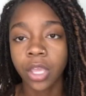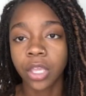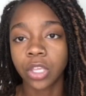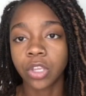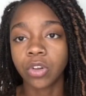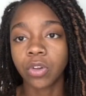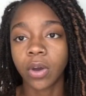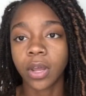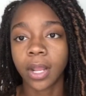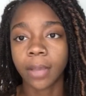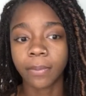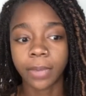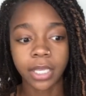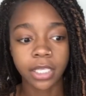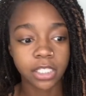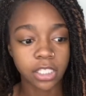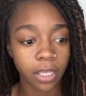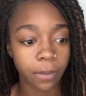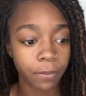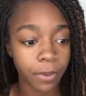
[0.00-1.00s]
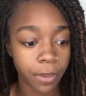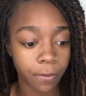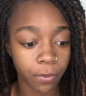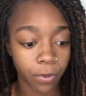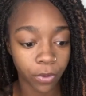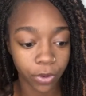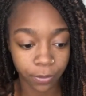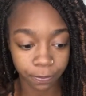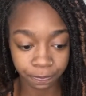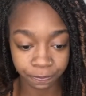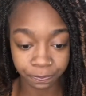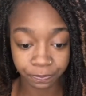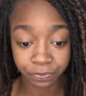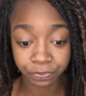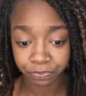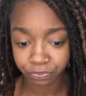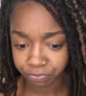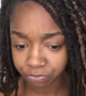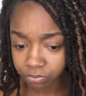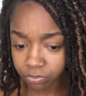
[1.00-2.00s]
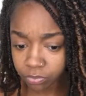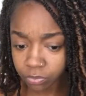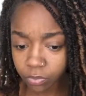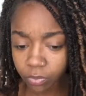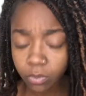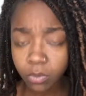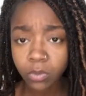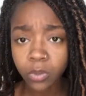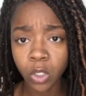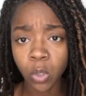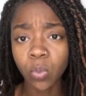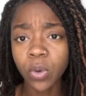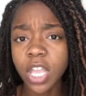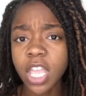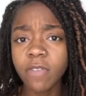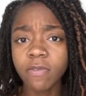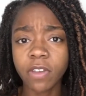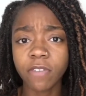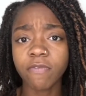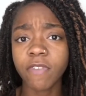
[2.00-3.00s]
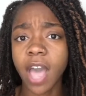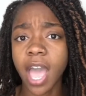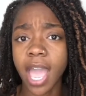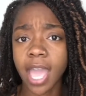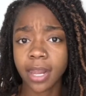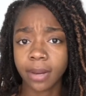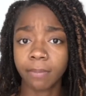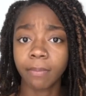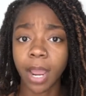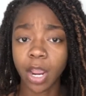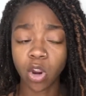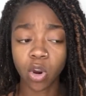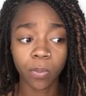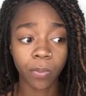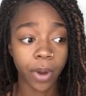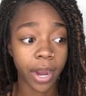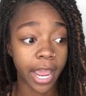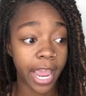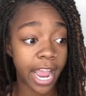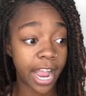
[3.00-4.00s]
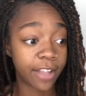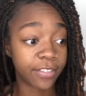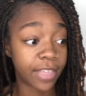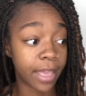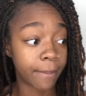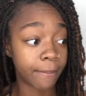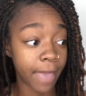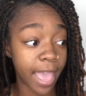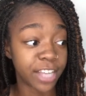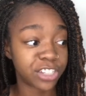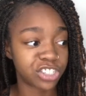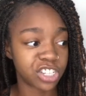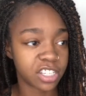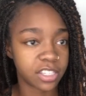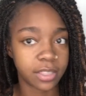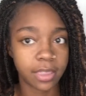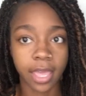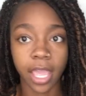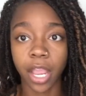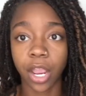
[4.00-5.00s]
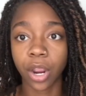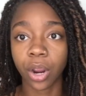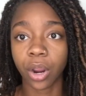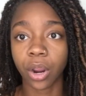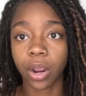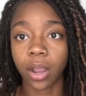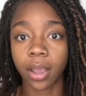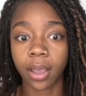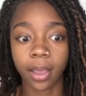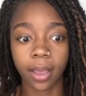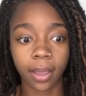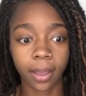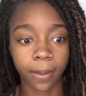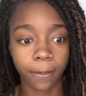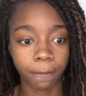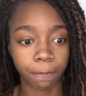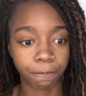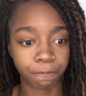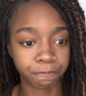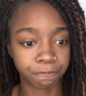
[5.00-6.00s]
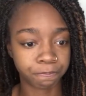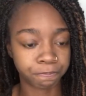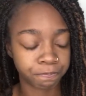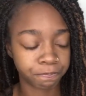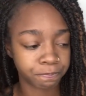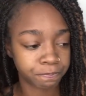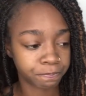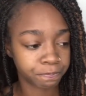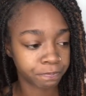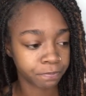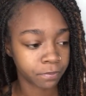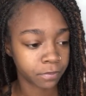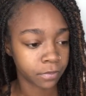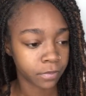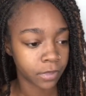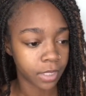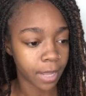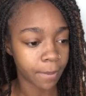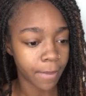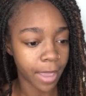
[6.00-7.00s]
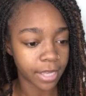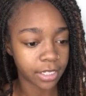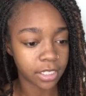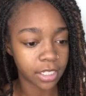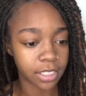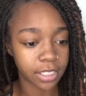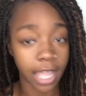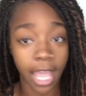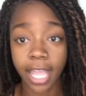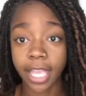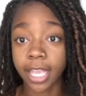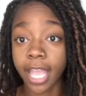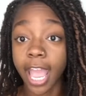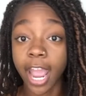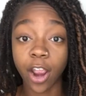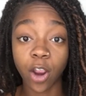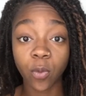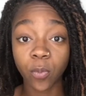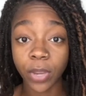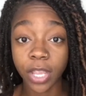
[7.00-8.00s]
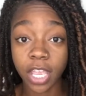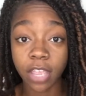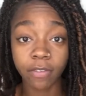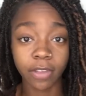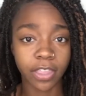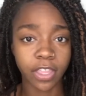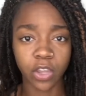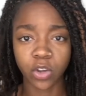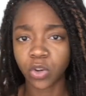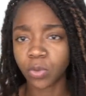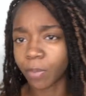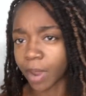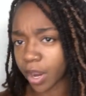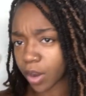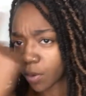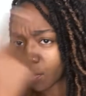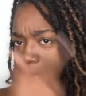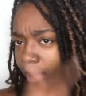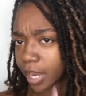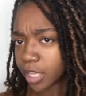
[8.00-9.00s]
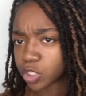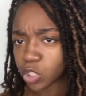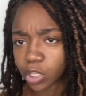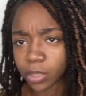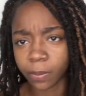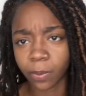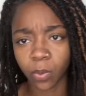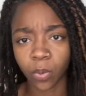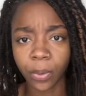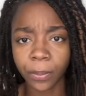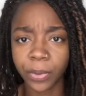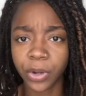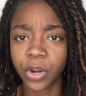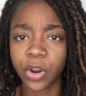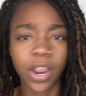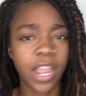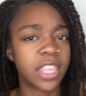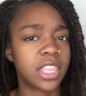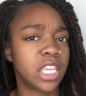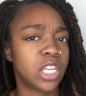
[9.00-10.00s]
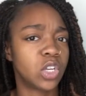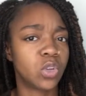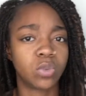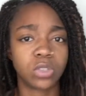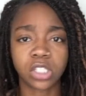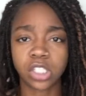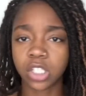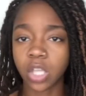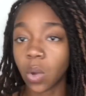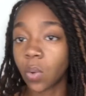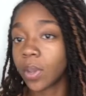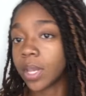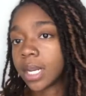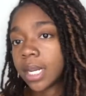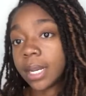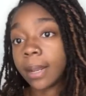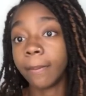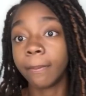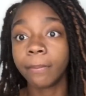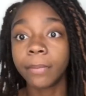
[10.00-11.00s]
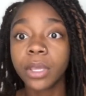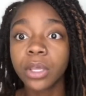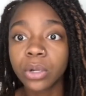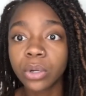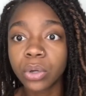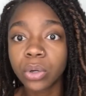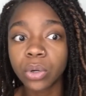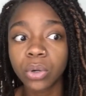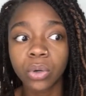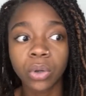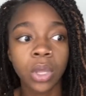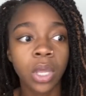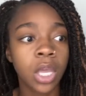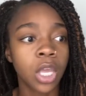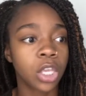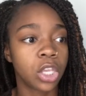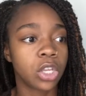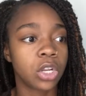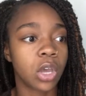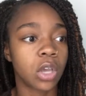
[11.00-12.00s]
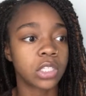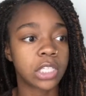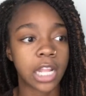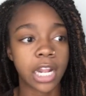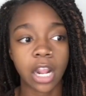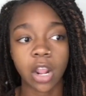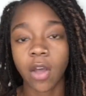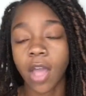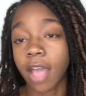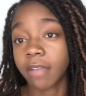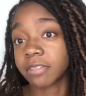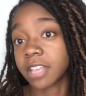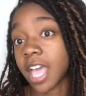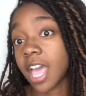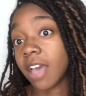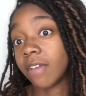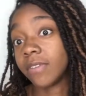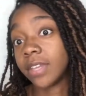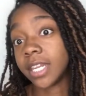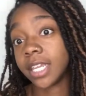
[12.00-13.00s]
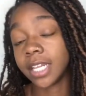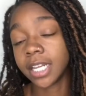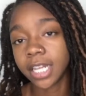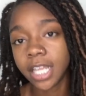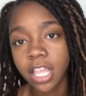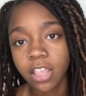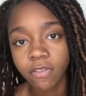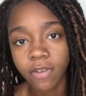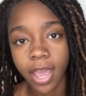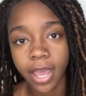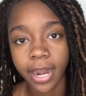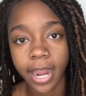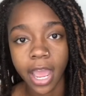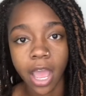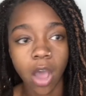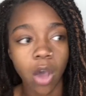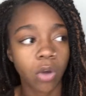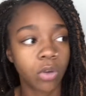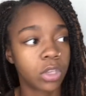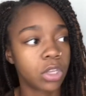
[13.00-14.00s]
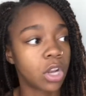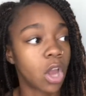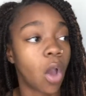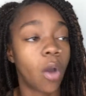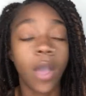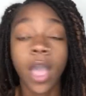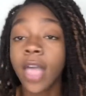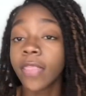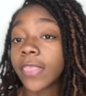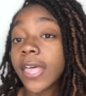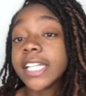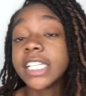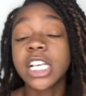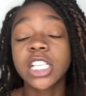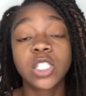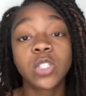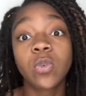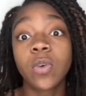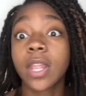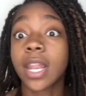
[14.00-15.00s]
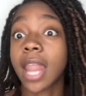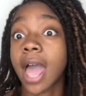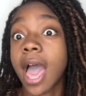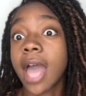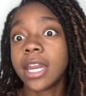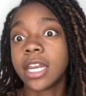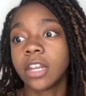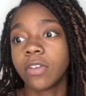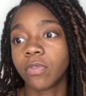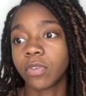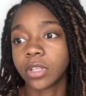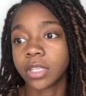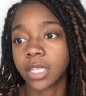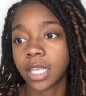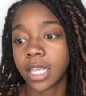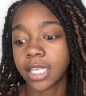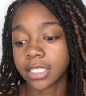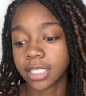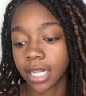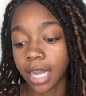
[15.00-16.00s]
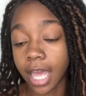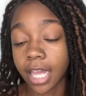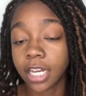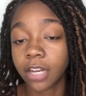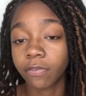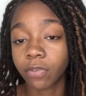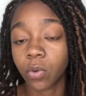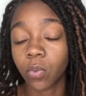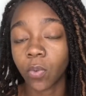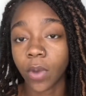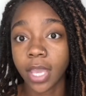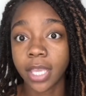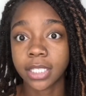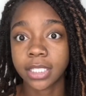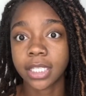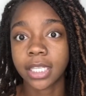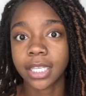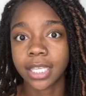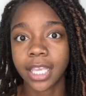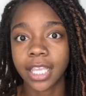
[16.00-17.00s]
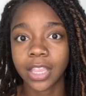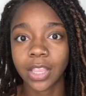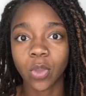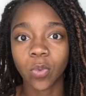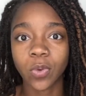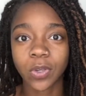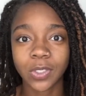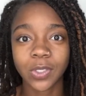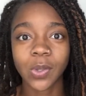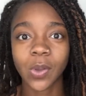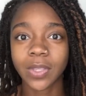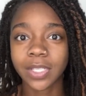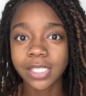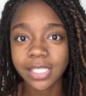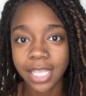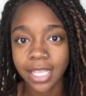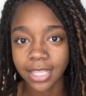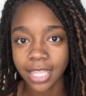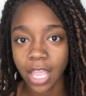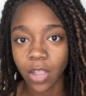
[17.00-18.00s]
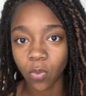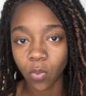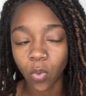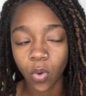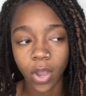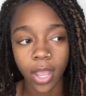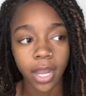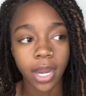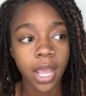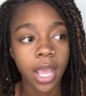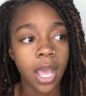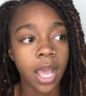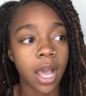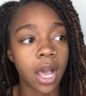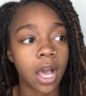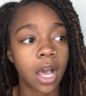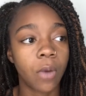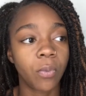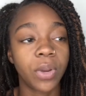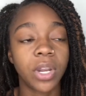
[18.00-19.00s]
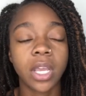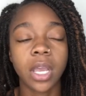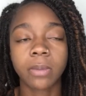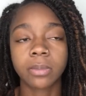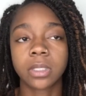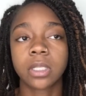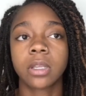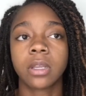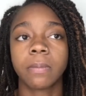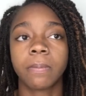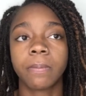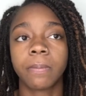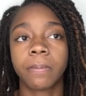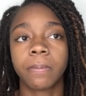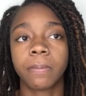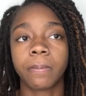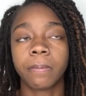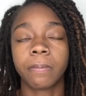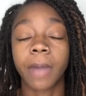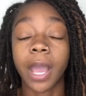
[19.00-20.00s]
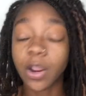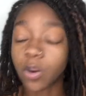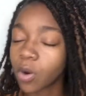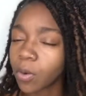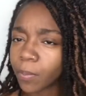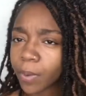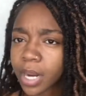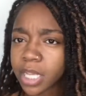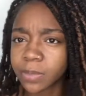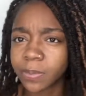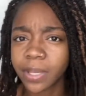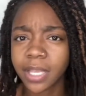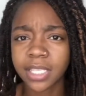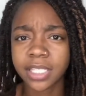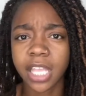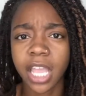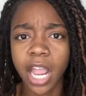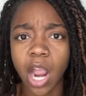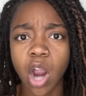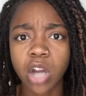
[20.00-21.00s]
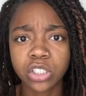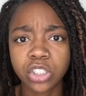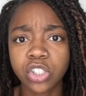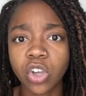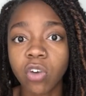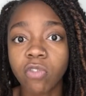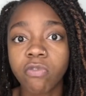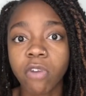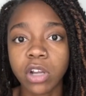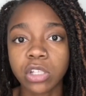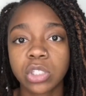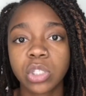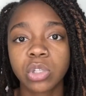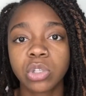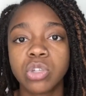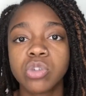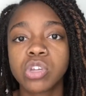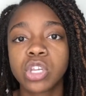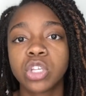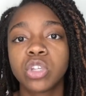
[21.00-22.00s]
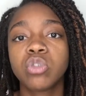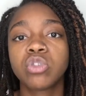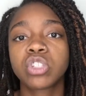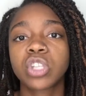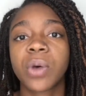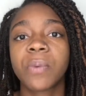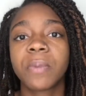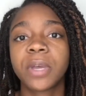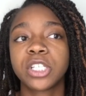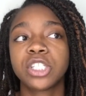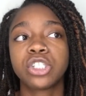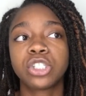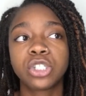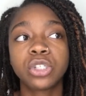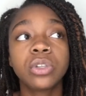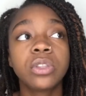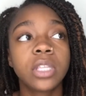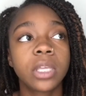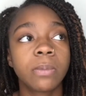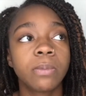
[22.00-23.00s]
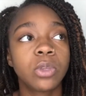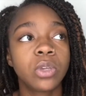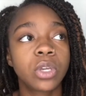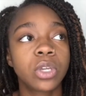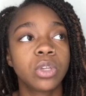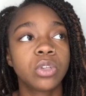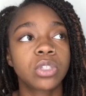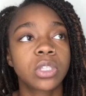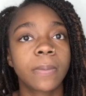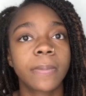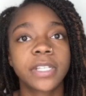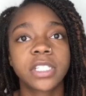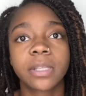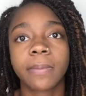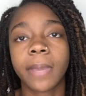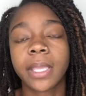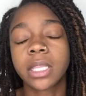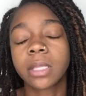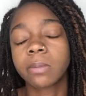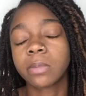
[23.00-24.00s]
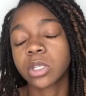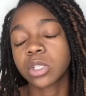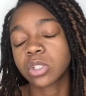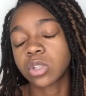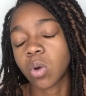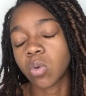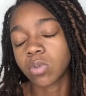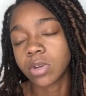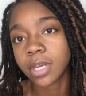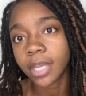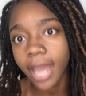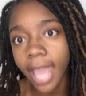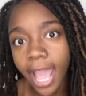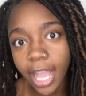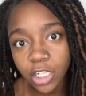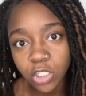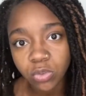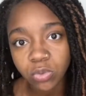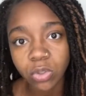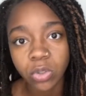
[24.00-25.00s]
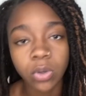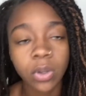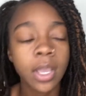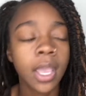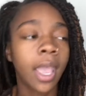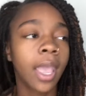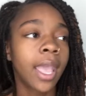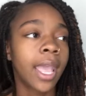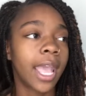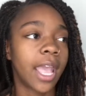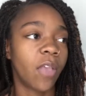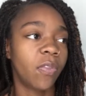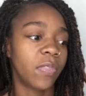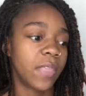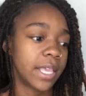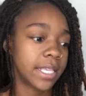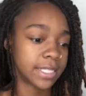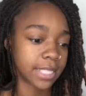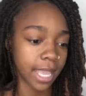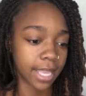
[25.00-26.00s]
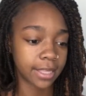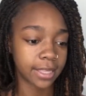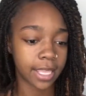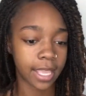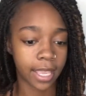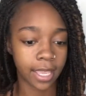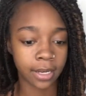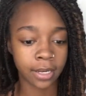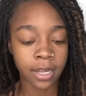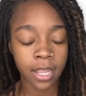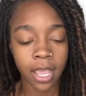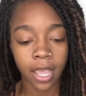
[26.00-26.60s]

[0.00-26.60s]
You know what I mean? Some people will even find micro braid hair that matches their that matches like hair weave, and they'll do micro braids on the perimeter and then do a sew-in in the middle, you know, so they don't have to have any leave out, you know. They just do a lot of different things, a lot of different ways to get the results that they want when it comes to micro braids, because they are so versatile. You can do so much to them. You can do so much to make them look so natural and things like that.